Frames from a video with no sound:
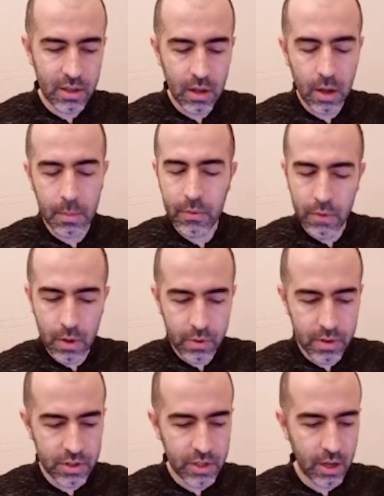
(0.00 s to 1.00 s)
GitHub. We
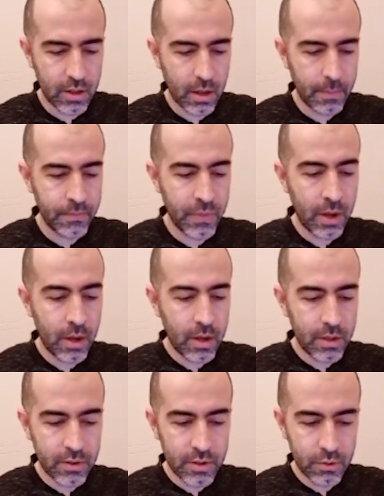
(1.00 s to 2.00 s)
already checked them.
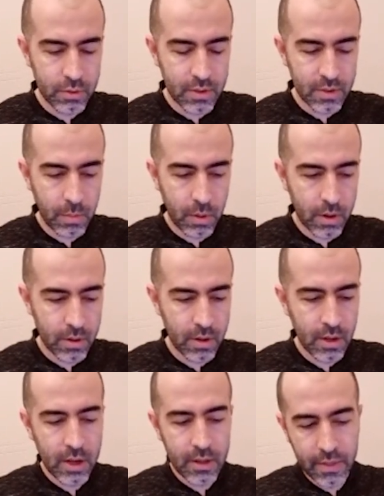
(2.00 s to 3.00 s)
In the resources part,
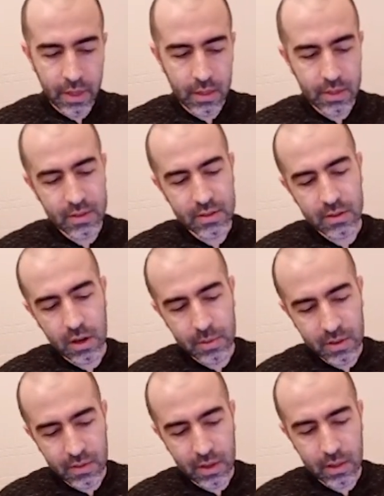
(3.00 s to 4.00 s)

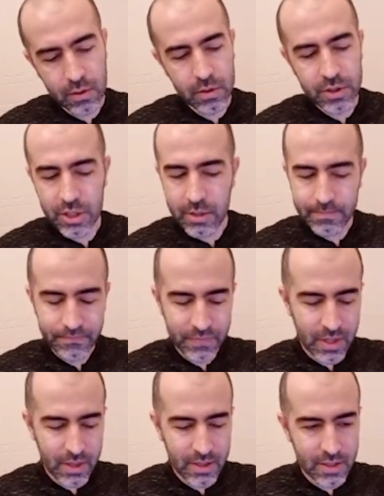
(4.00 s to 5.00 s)
describing the technology,
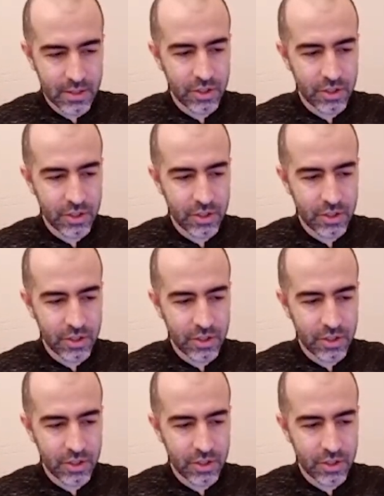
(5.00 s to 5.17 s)
it's